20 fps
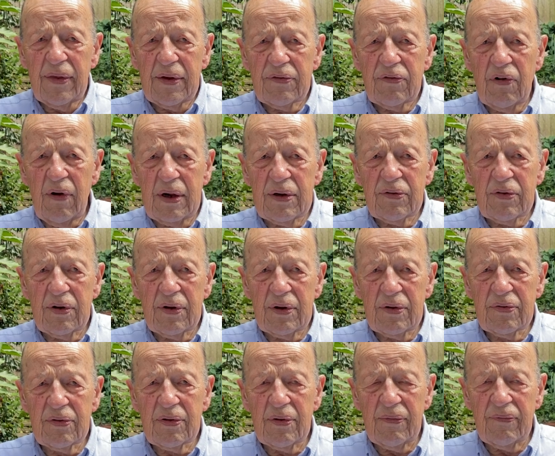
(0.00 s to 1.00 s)
the
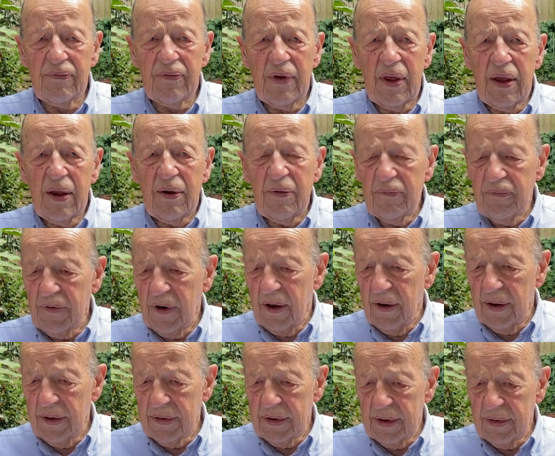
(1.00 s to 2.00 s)
trenches of
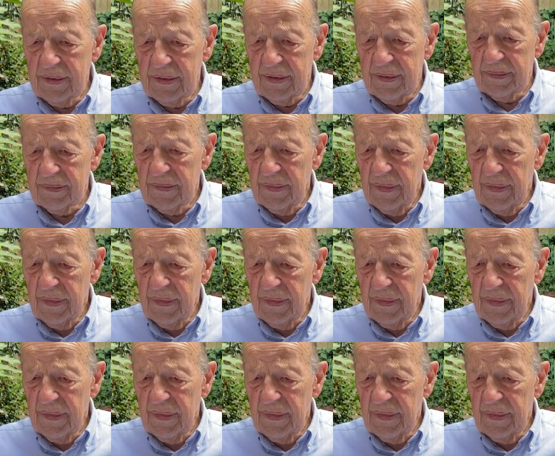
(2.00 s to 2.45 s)
Flanders.